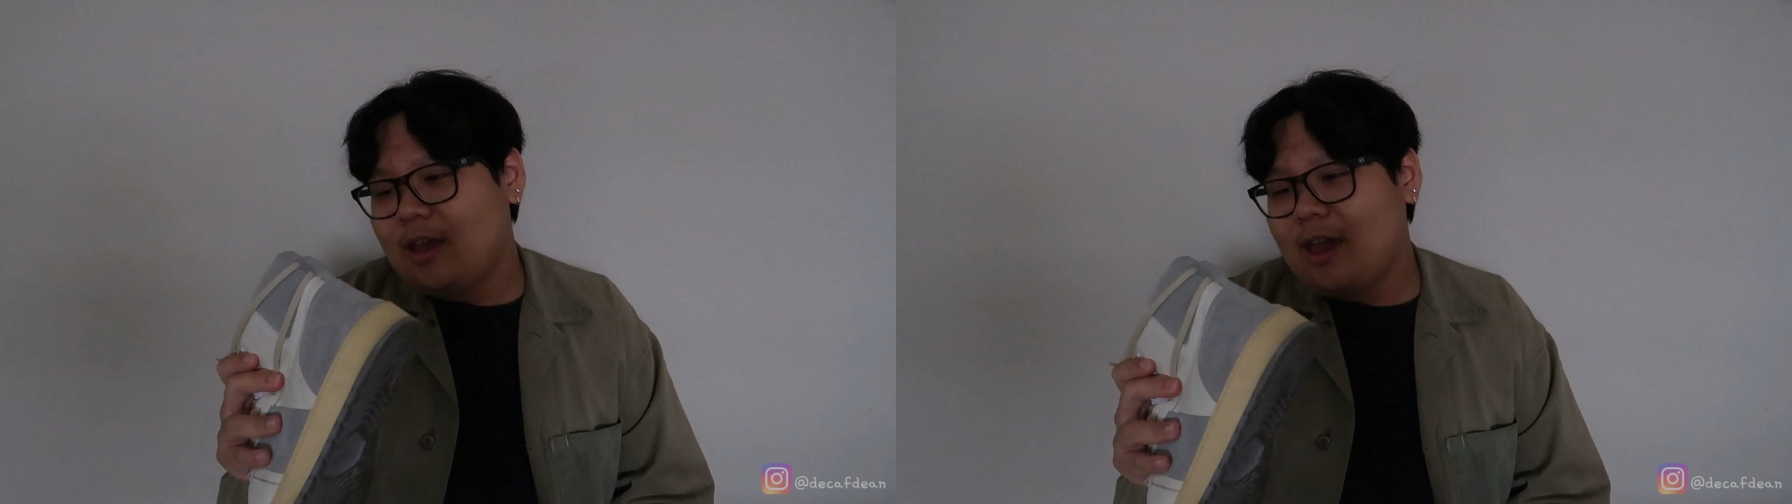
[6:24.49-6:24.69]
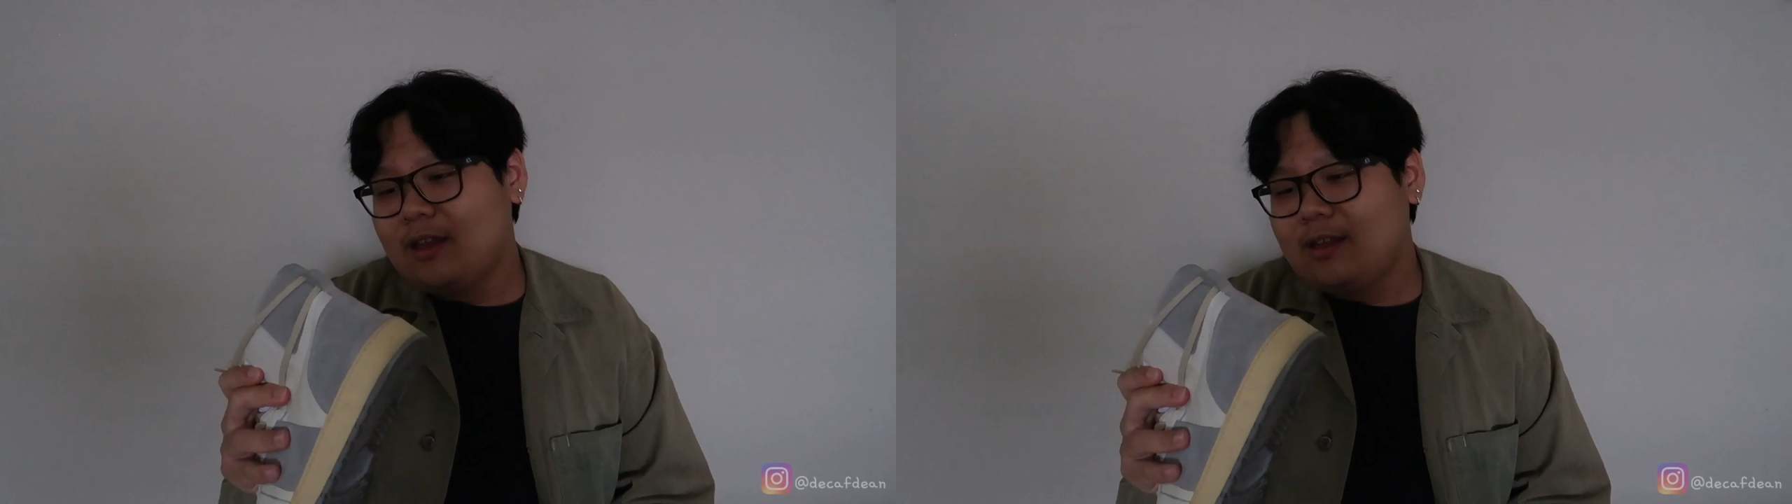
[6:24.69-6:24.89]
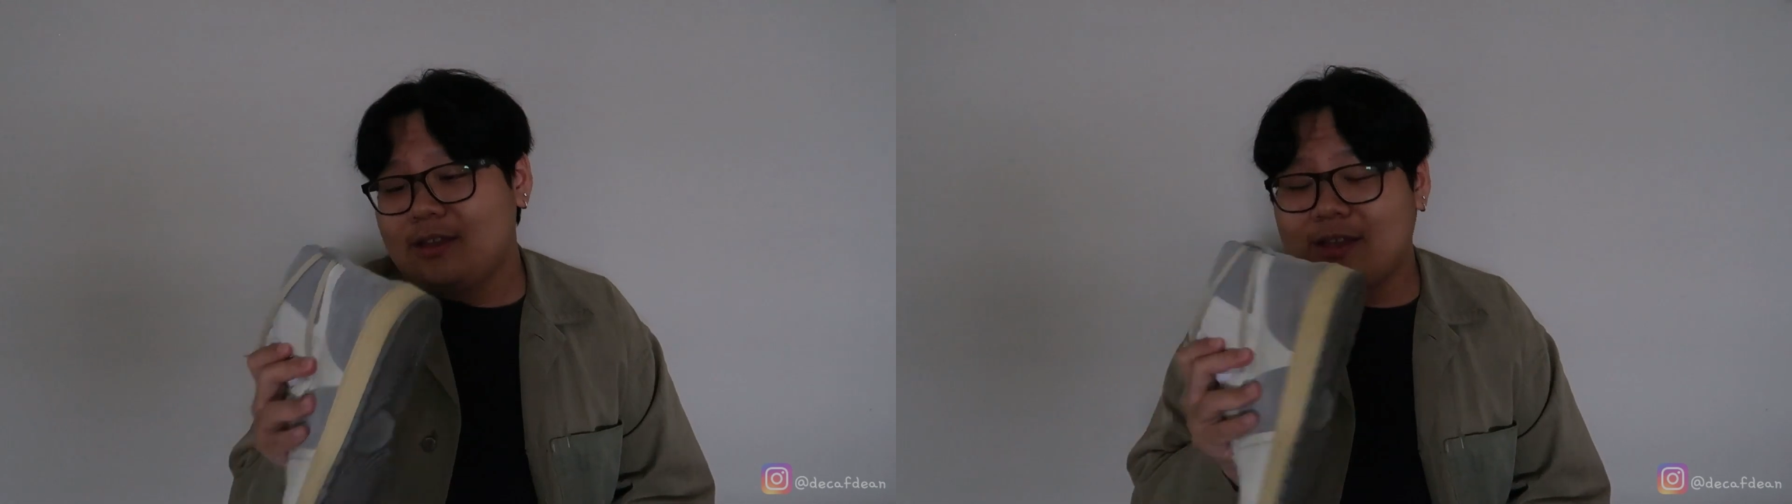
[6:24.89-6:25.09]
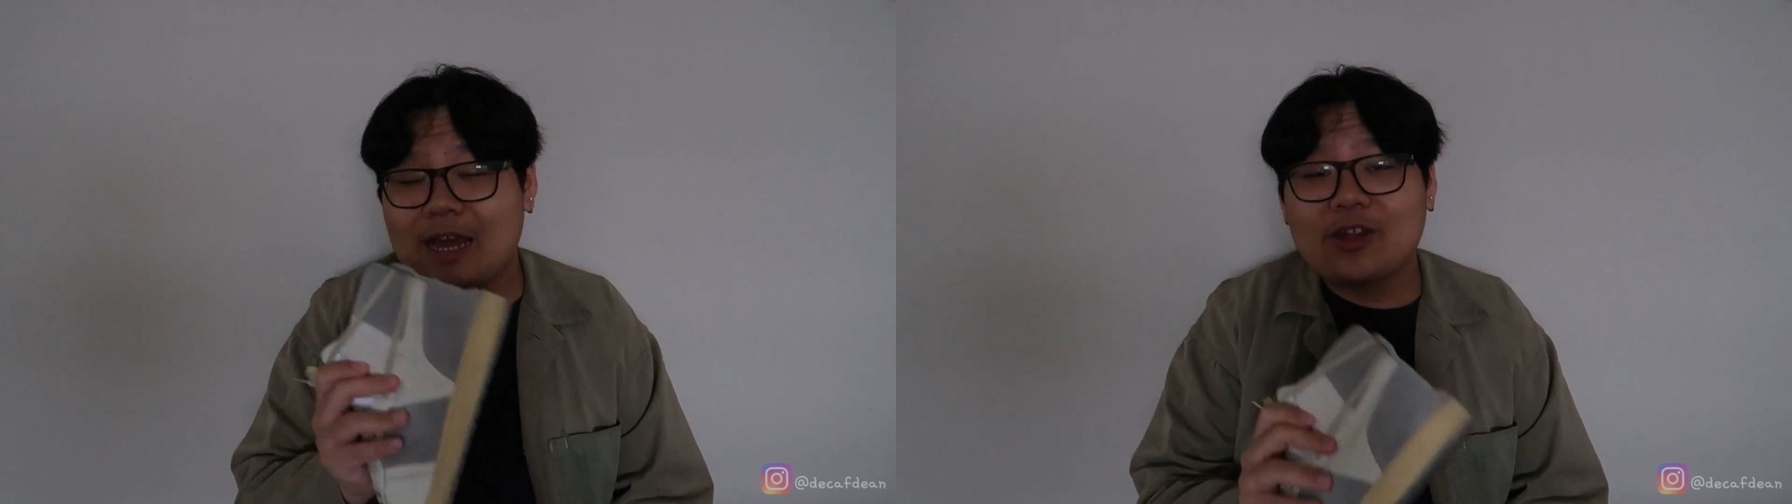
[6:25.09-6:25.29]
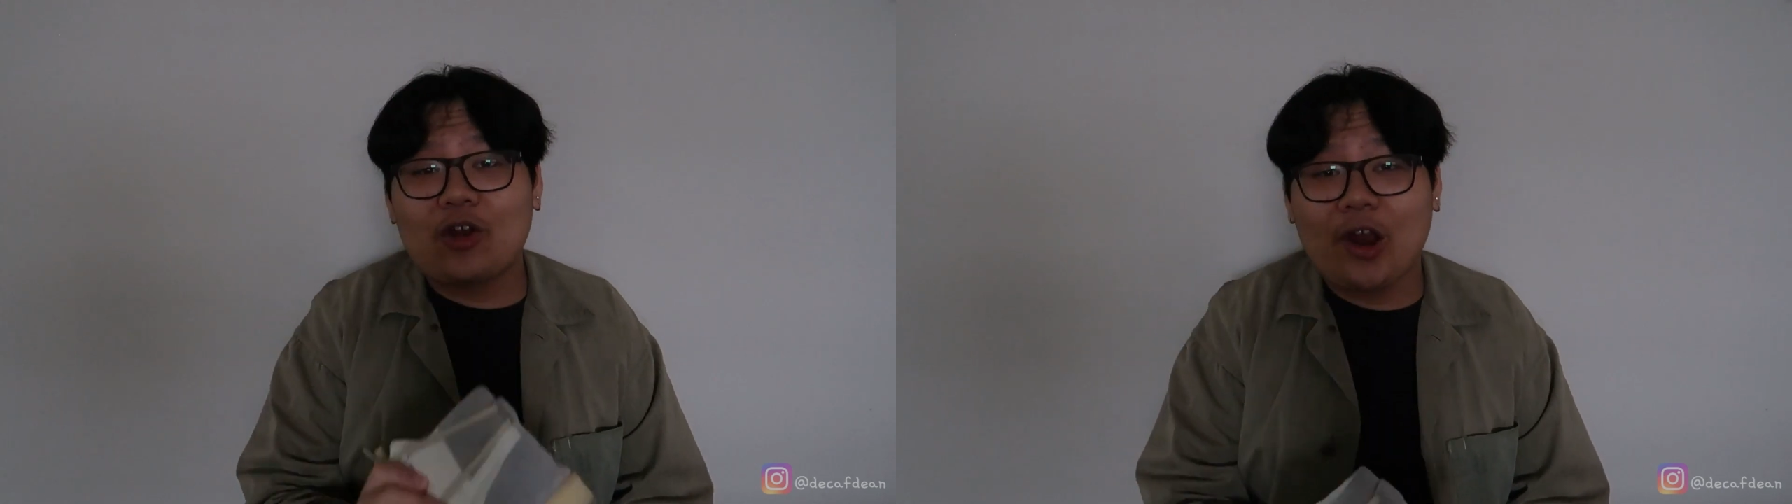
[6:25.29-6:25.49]
And
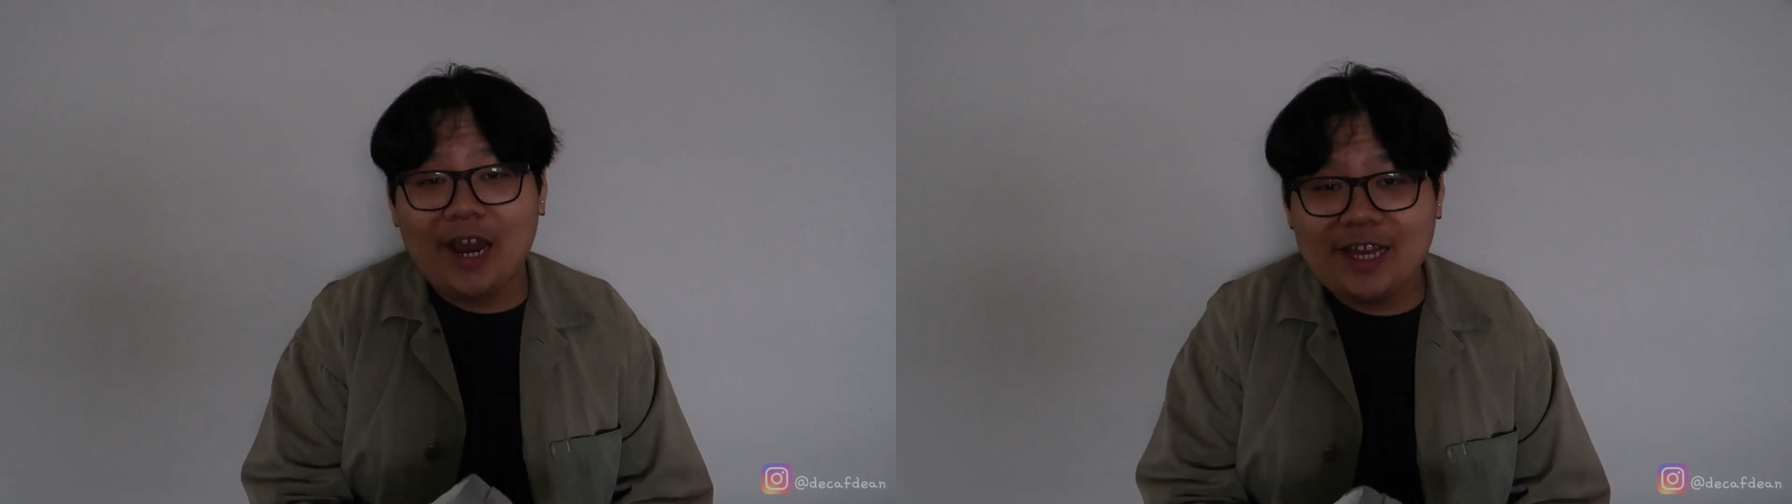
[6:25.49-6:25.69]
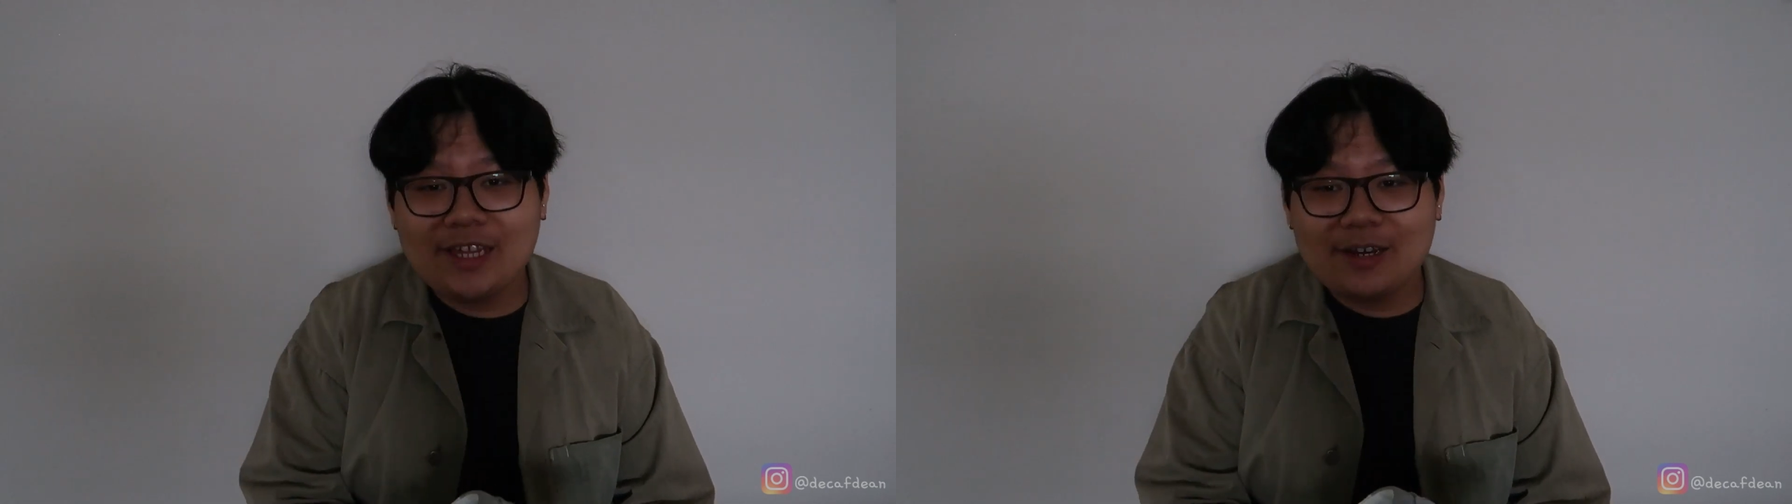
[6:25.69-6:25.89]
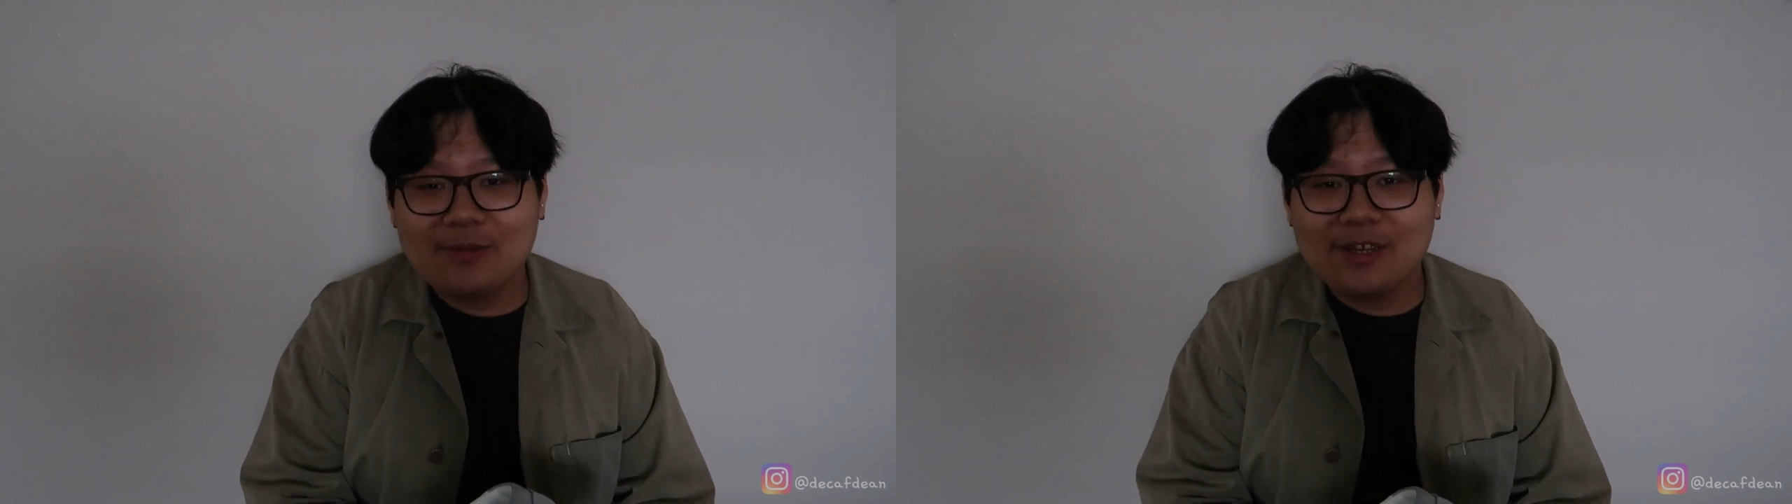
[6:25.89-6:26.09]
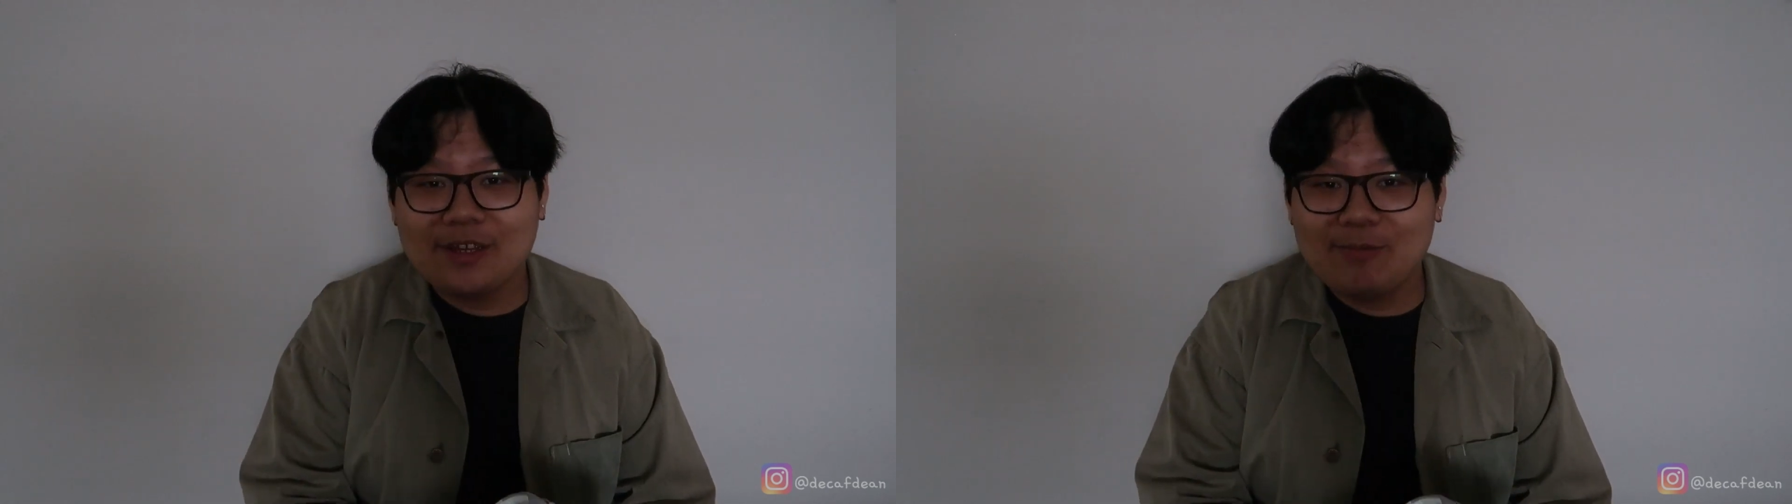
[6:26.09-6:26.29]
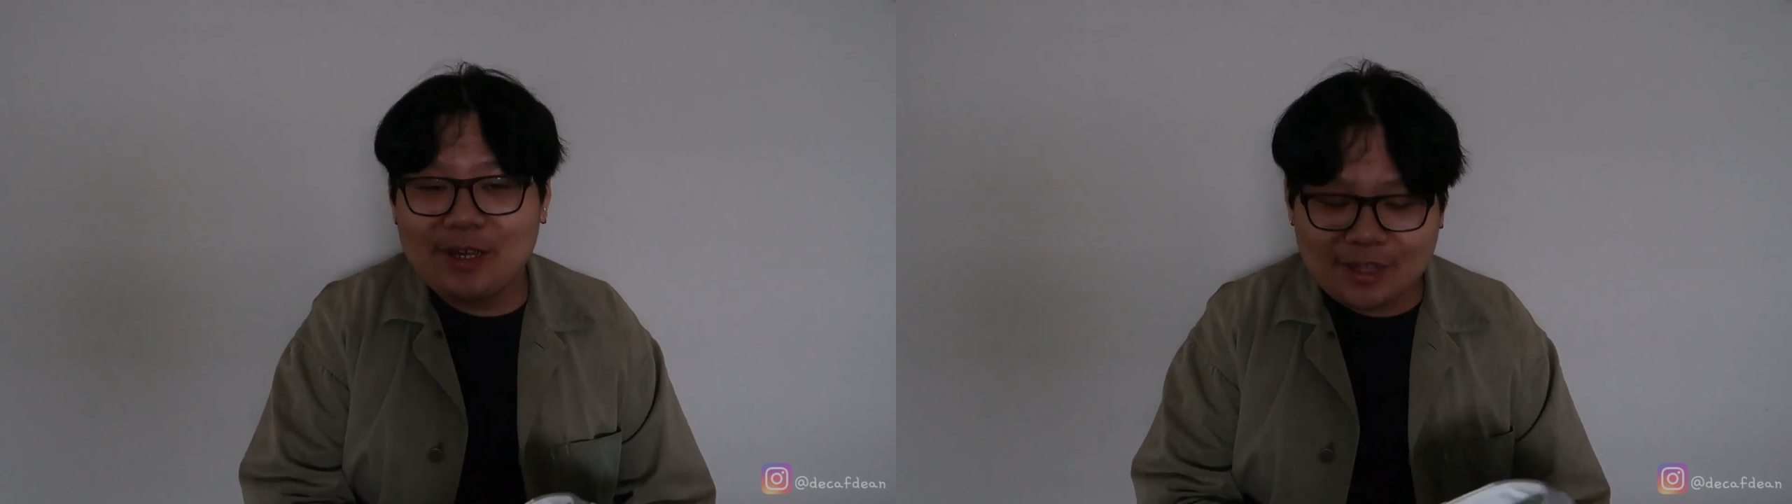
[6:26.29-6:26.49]
that's crazy to
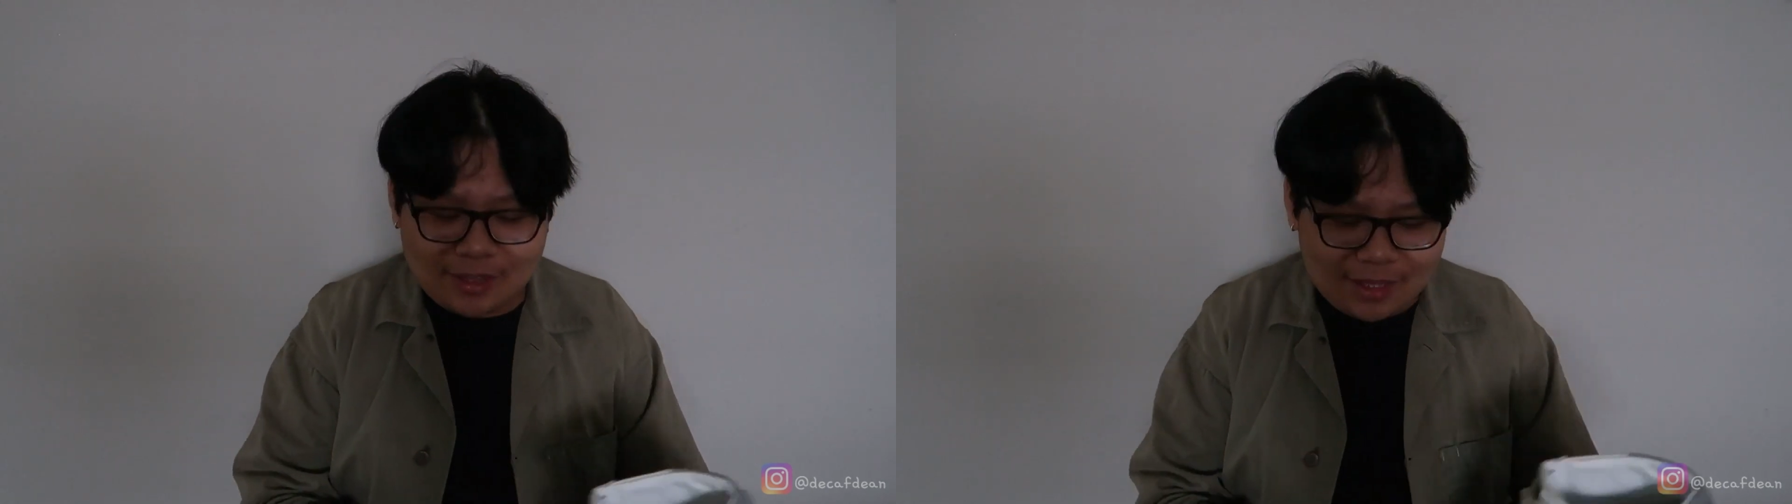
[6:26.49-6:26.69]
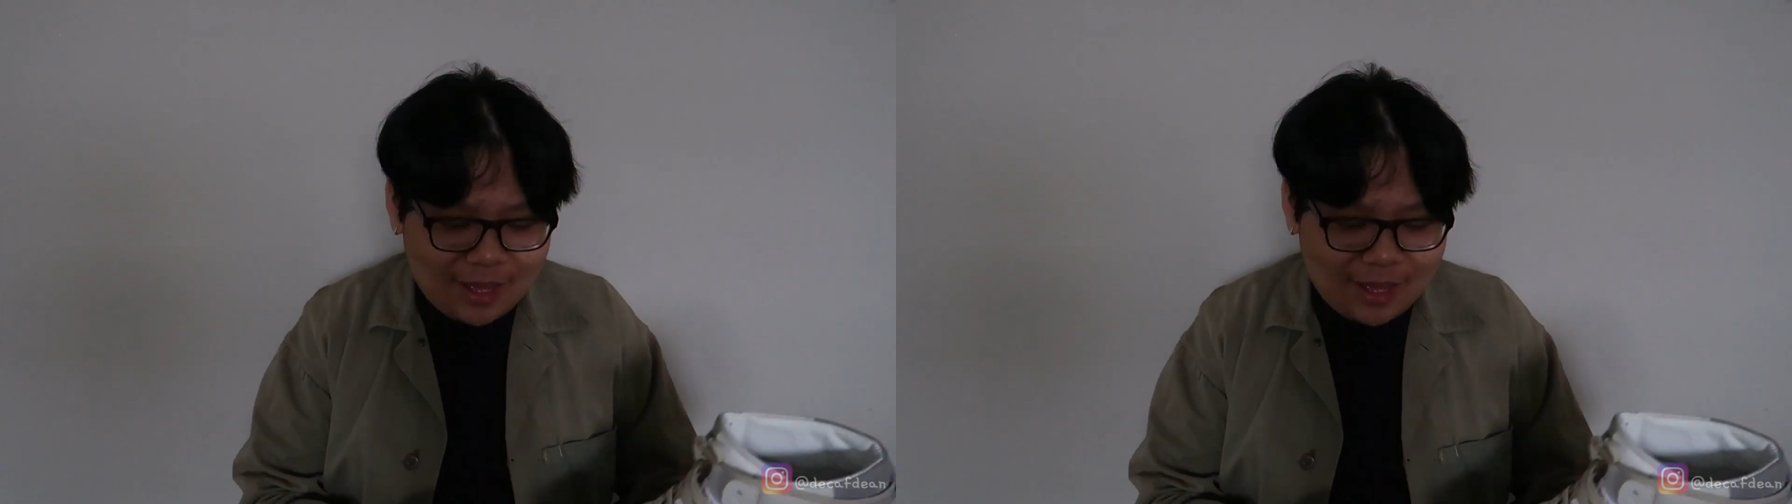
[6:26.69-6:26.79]
me because